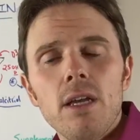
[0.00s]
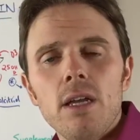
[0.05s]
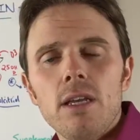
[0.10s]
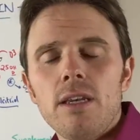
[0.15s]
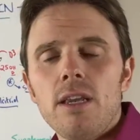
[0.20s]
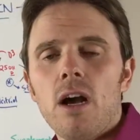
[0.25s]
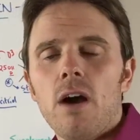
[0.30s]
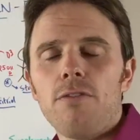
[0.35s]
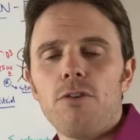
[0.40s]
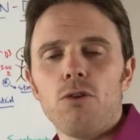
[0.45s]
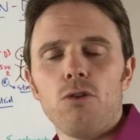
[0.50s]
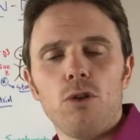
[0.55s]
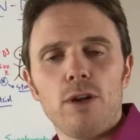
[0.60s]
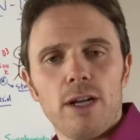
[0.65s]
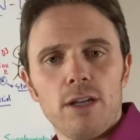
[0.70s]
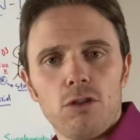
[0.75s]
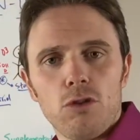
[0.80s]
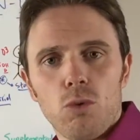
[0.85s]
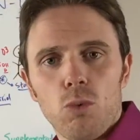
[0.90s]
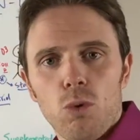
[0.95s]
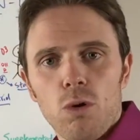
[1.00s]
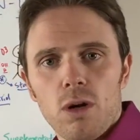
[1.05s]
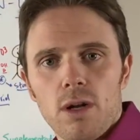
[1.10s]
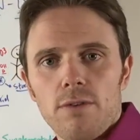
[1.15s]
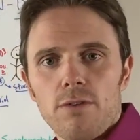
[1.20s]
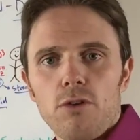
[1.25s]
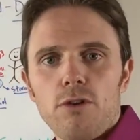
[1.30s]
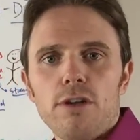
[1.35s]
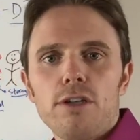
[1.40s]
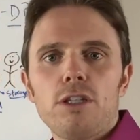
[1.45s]
Now, if you look at the work of
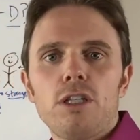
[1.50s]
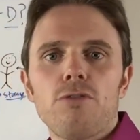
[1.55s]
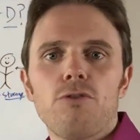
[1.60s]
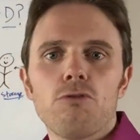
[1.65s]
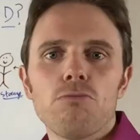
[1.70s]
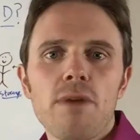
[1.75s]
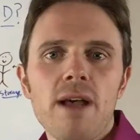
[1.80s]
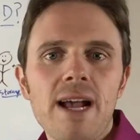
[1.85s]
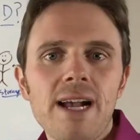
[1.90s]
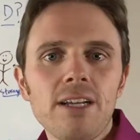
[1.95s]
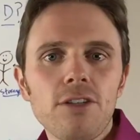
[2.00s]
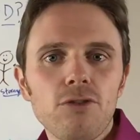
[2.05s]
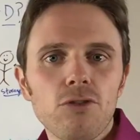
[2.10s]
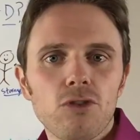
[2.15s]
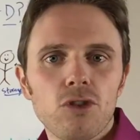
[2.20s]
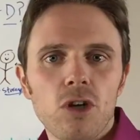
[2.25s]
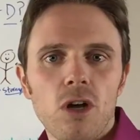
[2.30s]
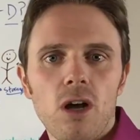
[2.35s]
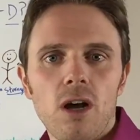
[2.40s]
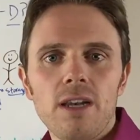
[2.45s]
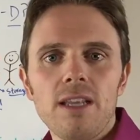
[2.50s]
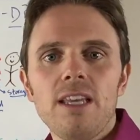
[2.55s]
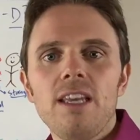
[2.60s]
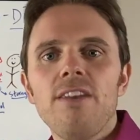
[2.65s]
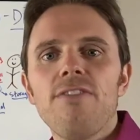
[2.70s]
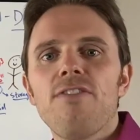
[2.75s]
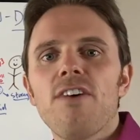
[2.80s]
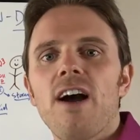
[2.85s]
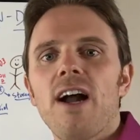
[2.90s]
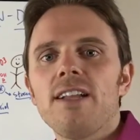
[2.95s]
Christopher Masterjohn, he
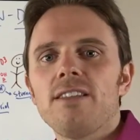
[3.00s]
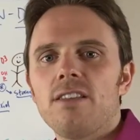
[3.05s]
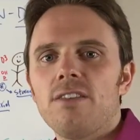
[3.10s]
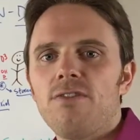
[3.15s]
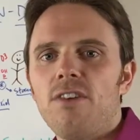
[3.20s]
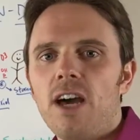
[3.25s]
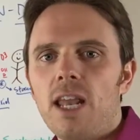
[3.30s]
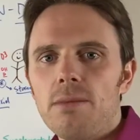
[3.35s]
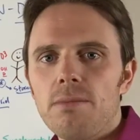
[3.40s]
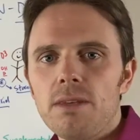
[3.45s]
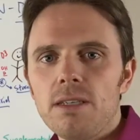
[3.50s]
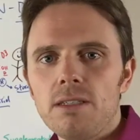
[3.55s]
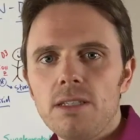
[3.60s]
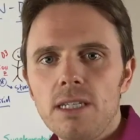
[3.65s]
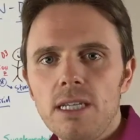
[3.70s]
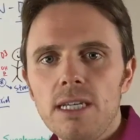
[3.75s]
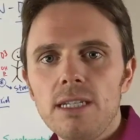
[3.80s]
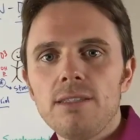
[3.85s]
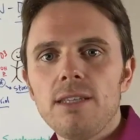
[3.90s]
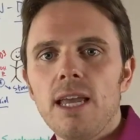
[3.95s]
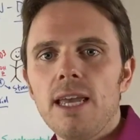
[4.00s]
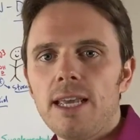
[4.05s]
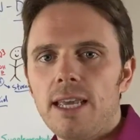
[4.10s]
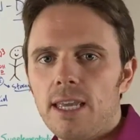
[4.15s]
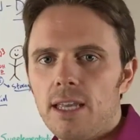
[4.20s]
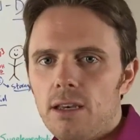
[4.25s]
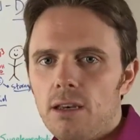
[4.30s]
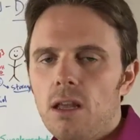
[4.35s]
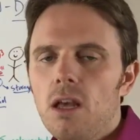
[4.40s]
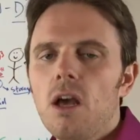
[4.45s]
finds that vitamin D
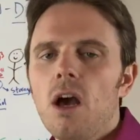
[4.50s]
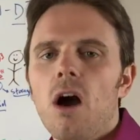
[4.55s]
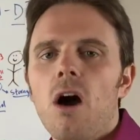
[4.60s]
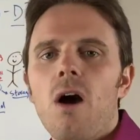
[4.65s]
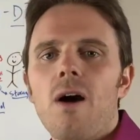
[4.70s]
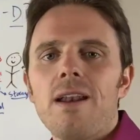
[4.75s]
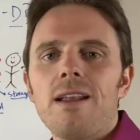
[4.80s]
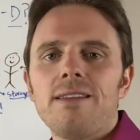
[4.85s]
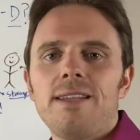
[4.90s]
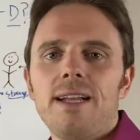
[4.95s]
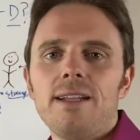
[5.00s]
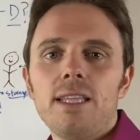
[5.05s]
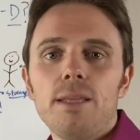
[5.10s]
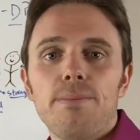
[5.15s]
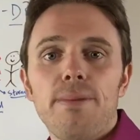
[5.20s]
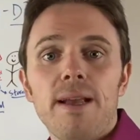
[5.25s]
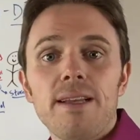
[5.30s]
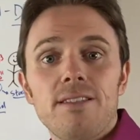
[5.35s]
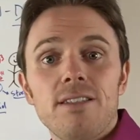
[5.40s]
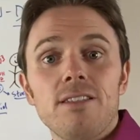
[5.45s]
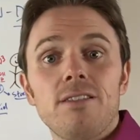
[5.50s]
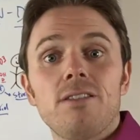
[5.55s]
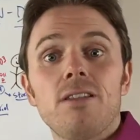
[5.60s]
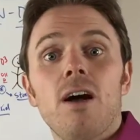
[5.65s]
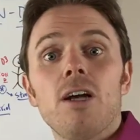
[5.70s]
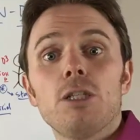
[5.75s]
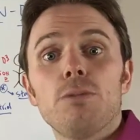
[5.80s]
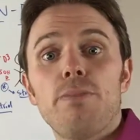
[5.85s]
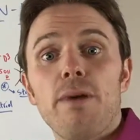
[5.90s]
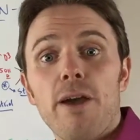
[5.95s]
taken on a daily basis
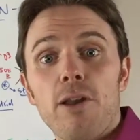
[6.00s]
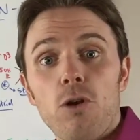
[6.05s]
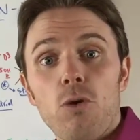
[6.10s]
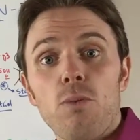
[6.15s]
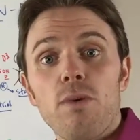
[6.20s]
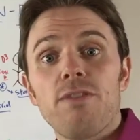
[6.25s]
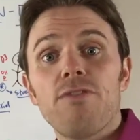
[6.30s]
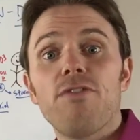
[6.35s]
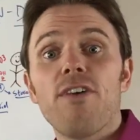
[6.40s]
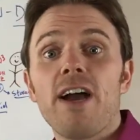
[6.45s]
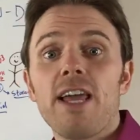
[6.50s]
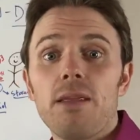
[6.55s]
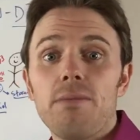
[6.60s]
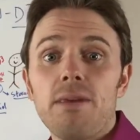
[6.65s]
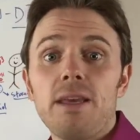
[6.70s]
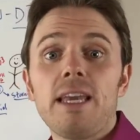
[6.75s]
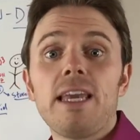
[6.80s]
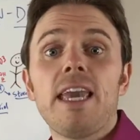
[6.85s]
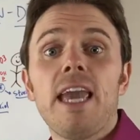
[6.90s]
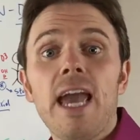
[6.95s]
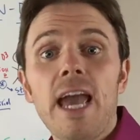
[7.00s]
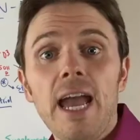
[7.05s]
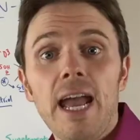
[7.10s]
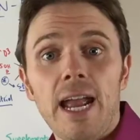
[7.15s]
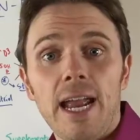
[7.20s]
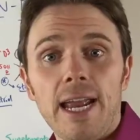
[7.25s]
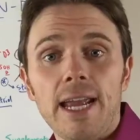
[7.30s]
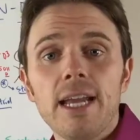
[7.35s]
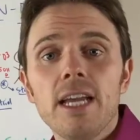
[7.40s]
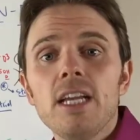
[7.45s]
does better with vitamin
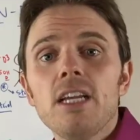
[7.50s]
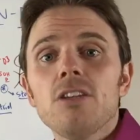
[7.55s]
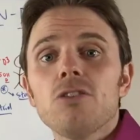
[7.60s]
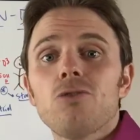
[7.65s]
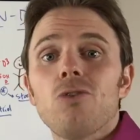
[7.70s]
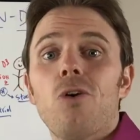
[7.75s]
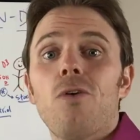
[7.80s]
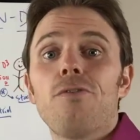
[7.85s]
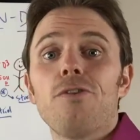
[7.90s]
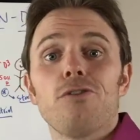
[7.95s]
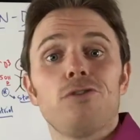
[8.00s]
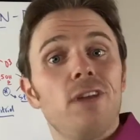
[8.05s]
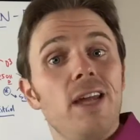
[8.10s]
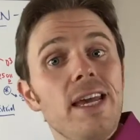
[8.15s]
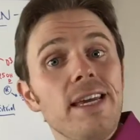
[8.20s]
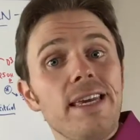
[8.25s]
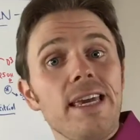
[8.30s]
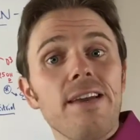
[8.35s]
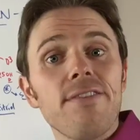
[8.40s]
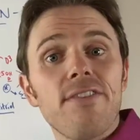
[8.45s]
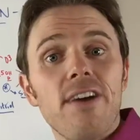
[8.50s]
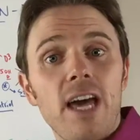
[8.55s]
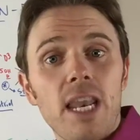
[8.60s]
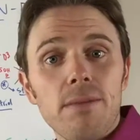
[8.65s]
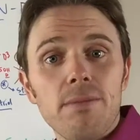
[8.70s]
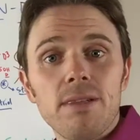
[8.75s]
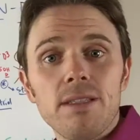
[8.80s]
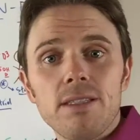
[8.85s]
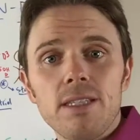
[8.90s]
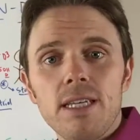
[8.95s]
K. So if you're taking
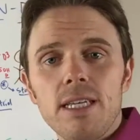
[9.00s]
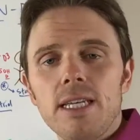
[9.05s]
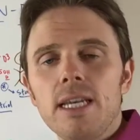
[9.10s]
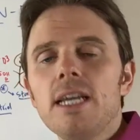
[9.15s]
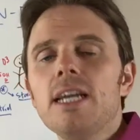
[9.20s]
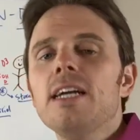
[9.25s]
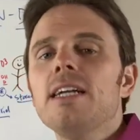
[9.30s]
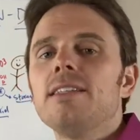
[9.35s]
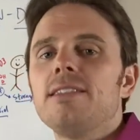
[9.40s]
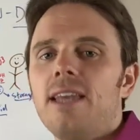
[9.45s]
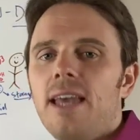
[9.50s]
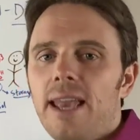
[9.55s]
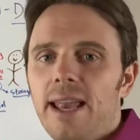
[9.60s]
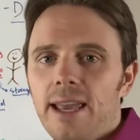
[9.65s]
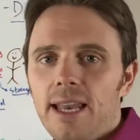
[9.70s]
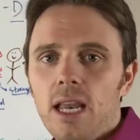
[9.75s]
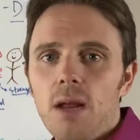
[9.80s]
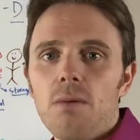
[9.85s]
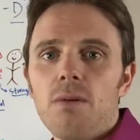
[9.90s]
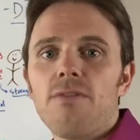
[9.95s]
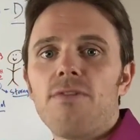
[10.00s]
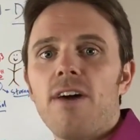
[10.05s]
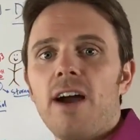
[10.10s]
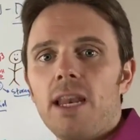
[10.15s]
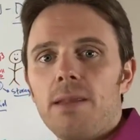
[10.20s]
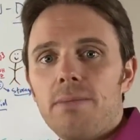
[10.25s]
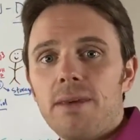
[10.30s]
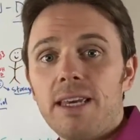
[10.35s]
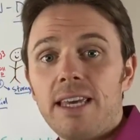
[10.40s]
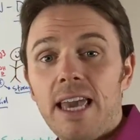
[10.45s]
vitamin D, take it in with
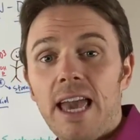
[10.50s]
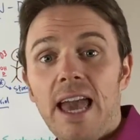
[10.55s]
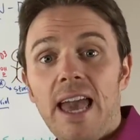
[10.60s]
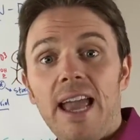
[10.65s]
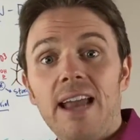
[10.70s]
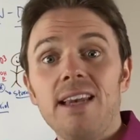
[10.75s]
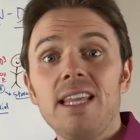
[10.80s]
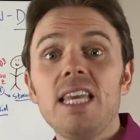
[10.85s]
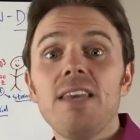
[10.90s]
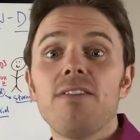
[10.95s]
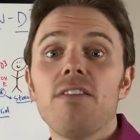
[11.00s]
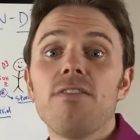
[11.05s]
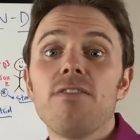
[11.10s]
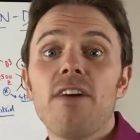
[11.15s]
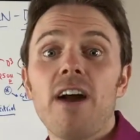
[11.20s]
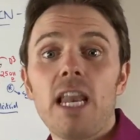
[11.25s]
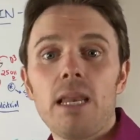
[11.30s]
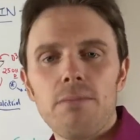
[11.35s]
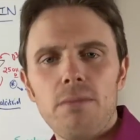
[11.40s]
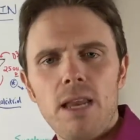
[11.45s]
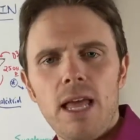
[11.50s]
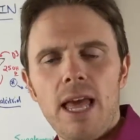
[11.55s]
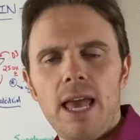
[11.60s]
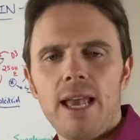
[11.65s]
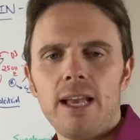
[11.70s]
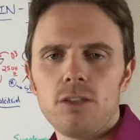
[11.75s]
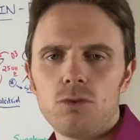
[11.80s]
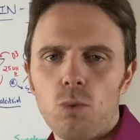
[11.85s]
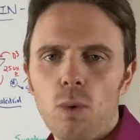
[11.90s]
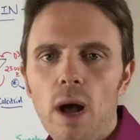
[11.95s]
vitamin K and even vitamin A
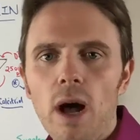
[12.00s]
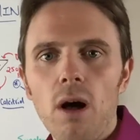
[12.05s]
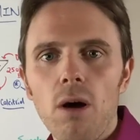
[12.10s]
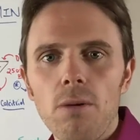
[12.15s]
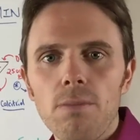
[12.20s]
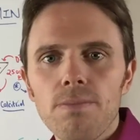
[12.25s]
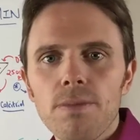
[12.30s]
as well.